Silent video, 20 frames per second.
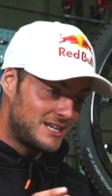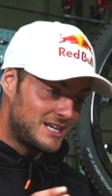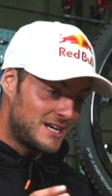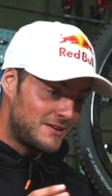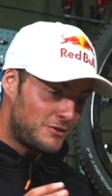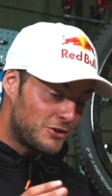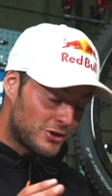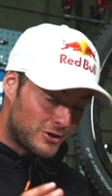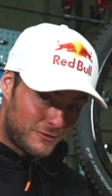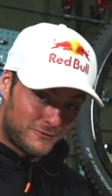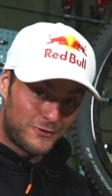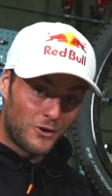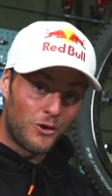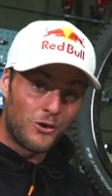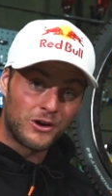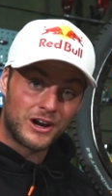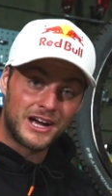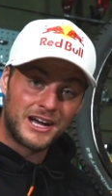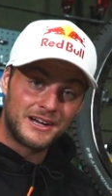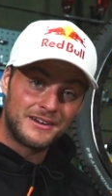if you can
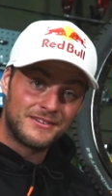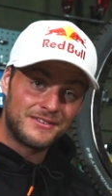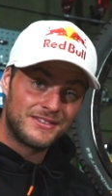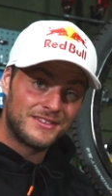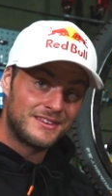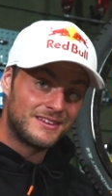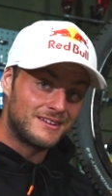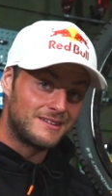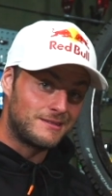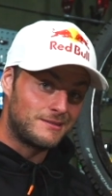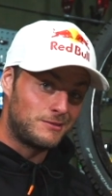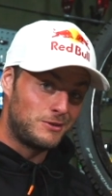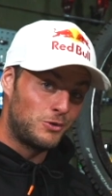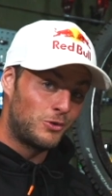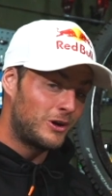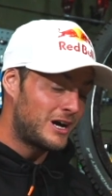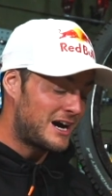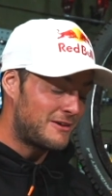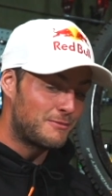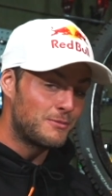afford it, you
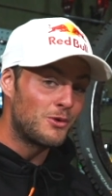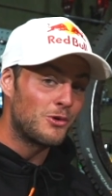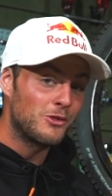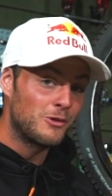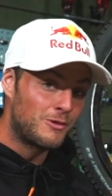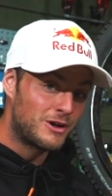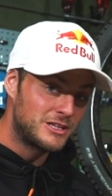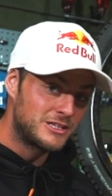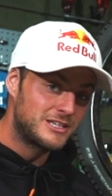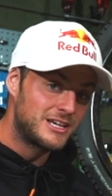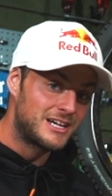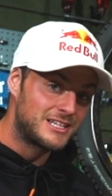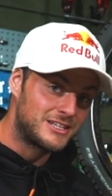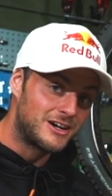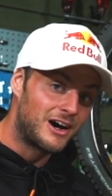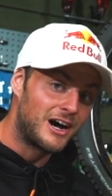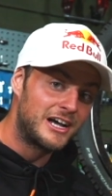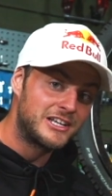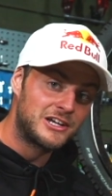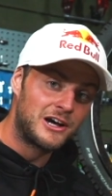want to have more than one set of
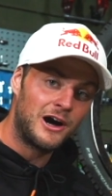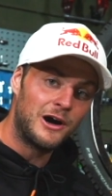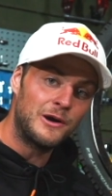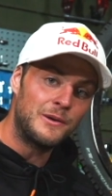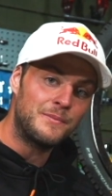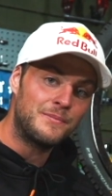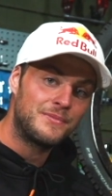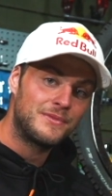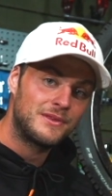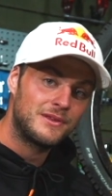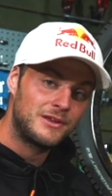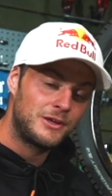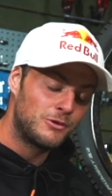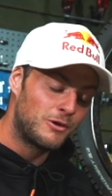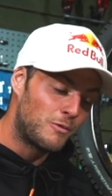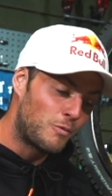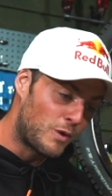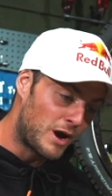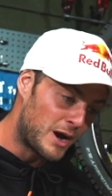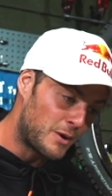tyres at home. You
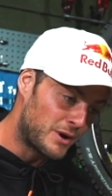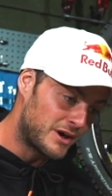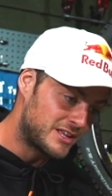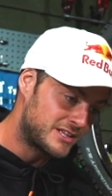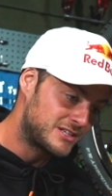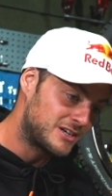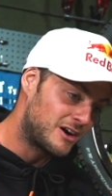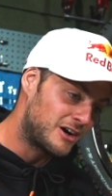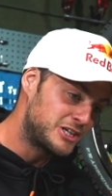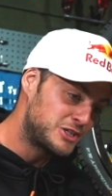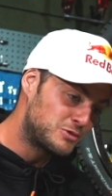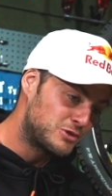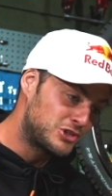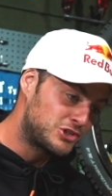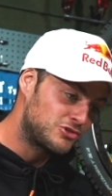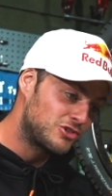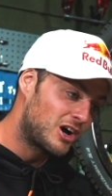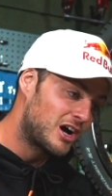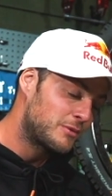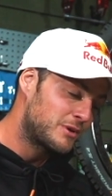want wet weather tyres, you want
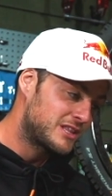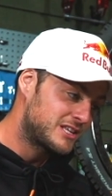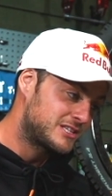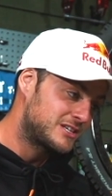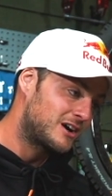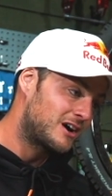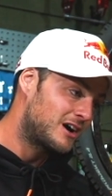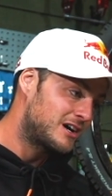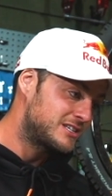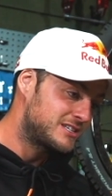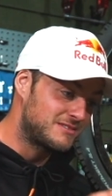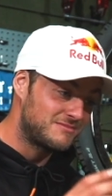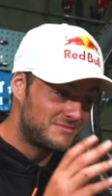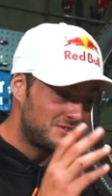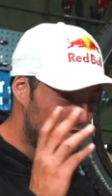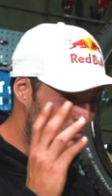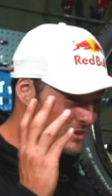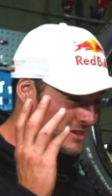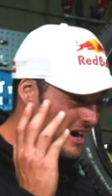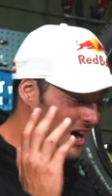dry weather tyres,
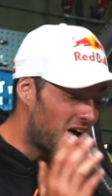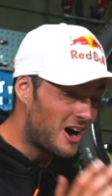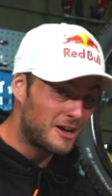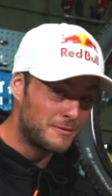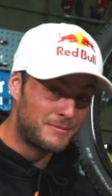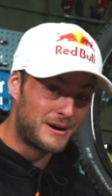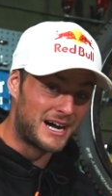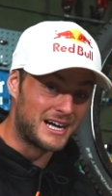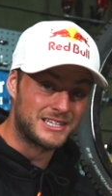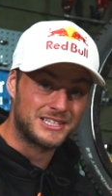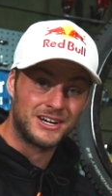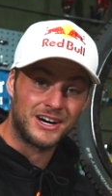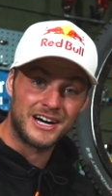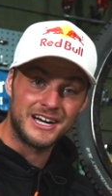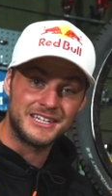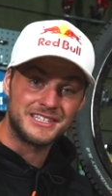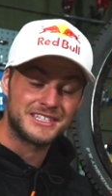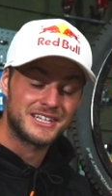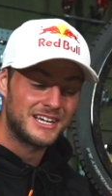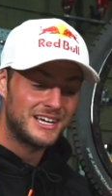you want hard pack
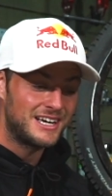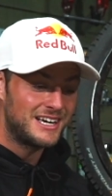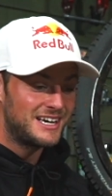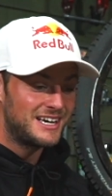tyres.